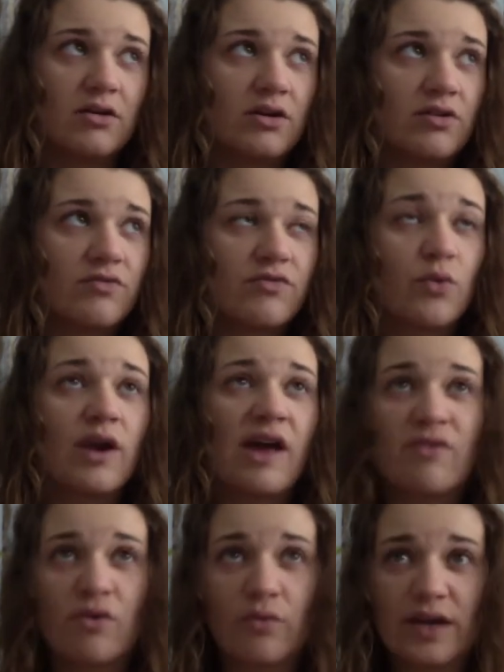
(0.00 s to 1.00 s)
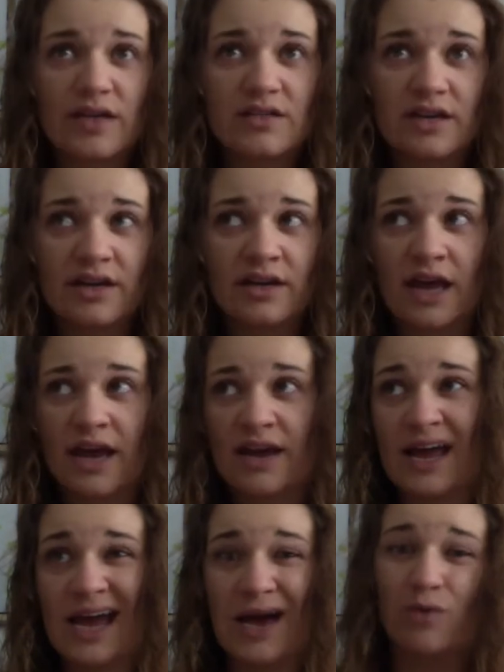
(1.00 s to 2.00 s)
for whatever reason and
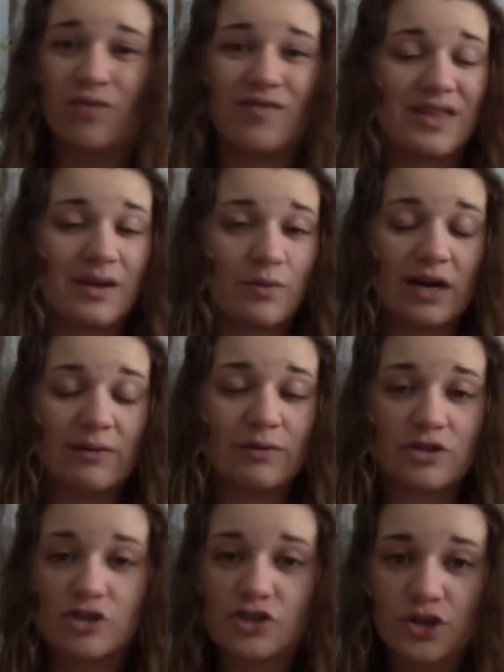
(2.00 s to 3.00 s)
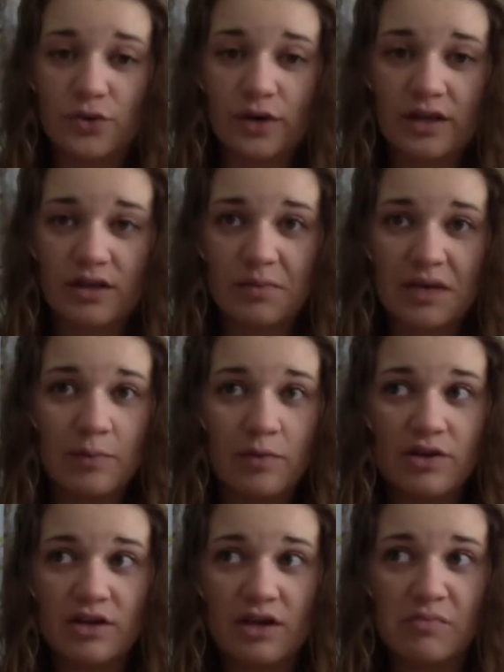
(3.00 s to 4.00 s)
however they were able to do it, the people
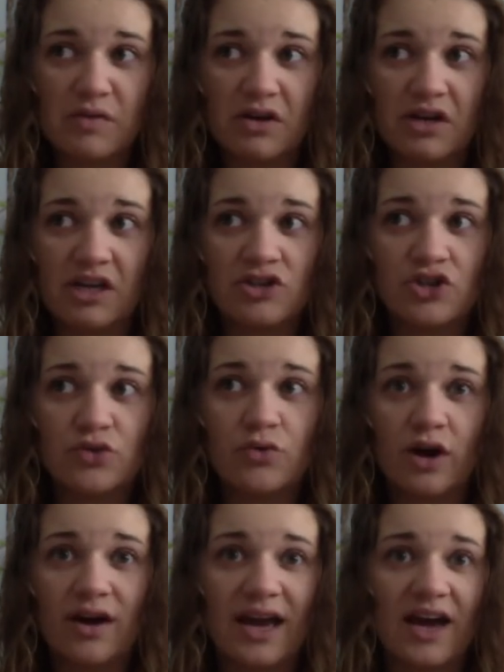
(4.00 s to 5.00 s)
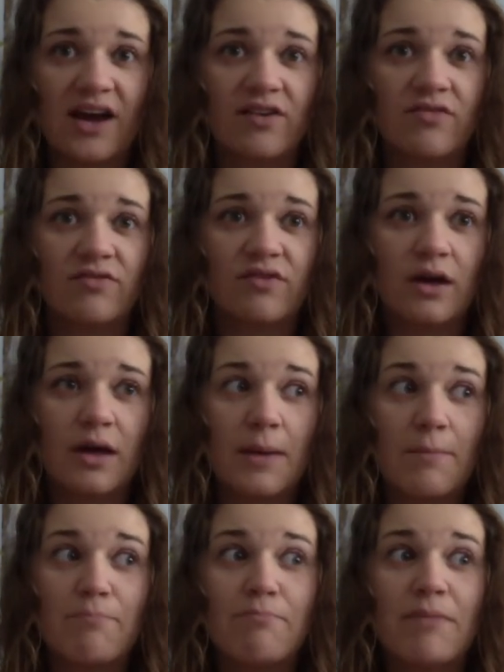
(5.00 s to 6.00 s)
in the community do not have
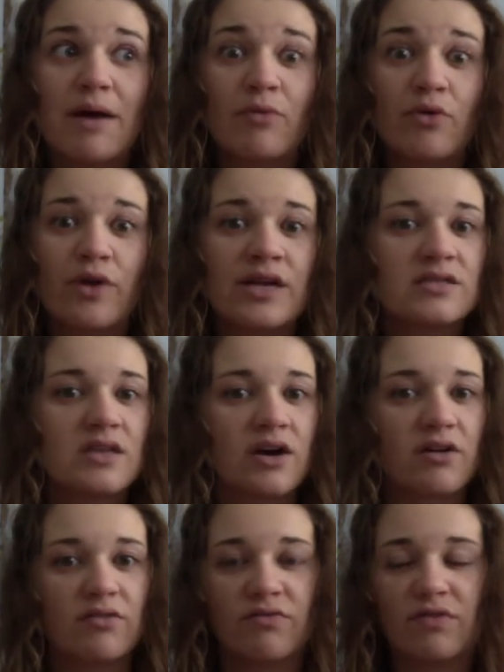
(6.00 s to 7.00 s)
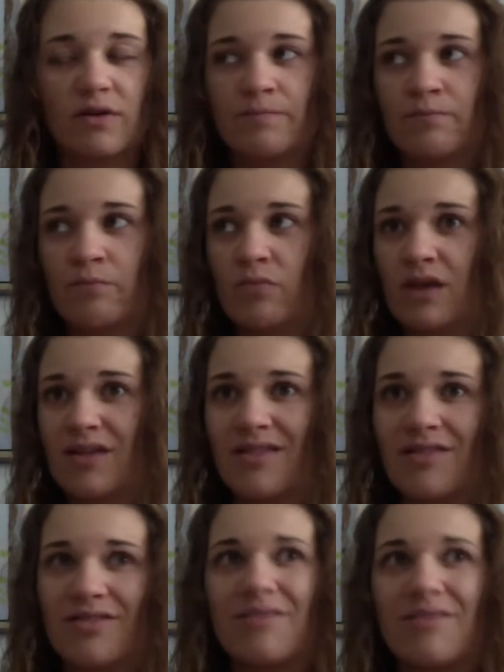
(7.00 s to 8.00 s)
memories of
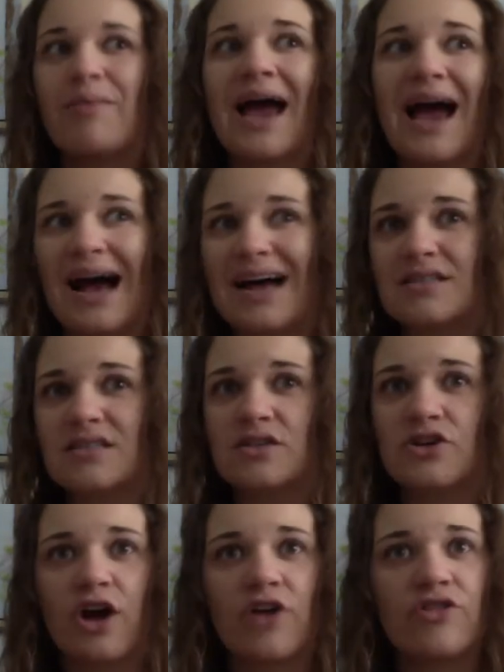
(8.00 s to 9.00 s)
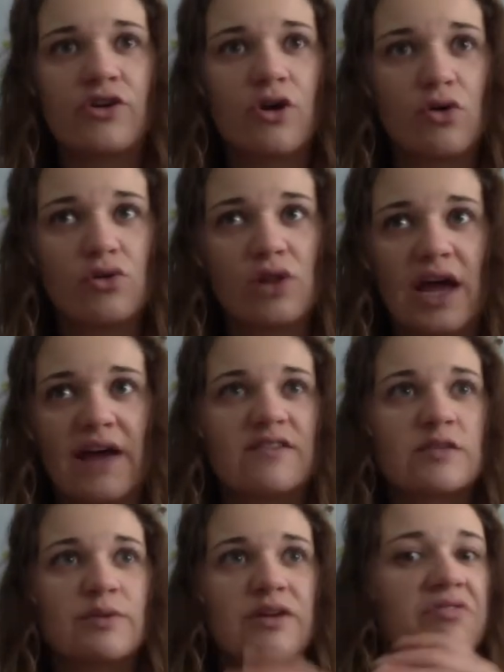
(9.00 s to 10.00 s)
the past, not their own
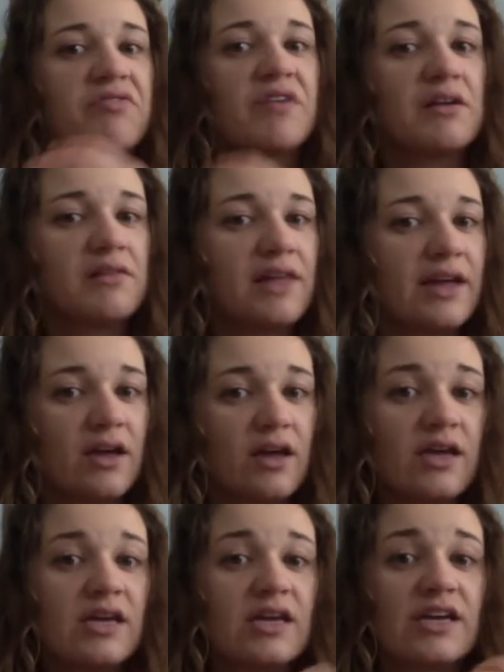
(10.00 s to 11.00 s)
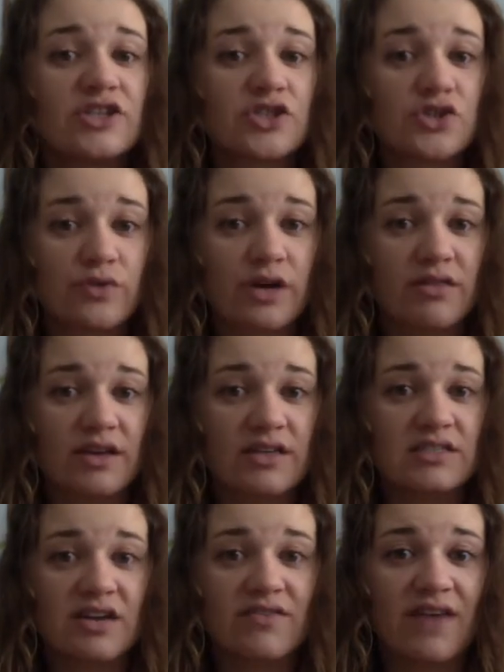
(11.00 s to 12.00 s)
lives, but think like history,
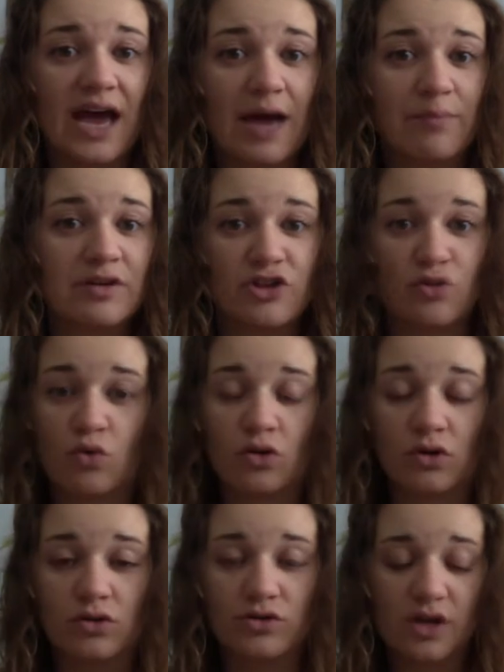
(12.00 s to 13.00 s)
things that have happened in the world.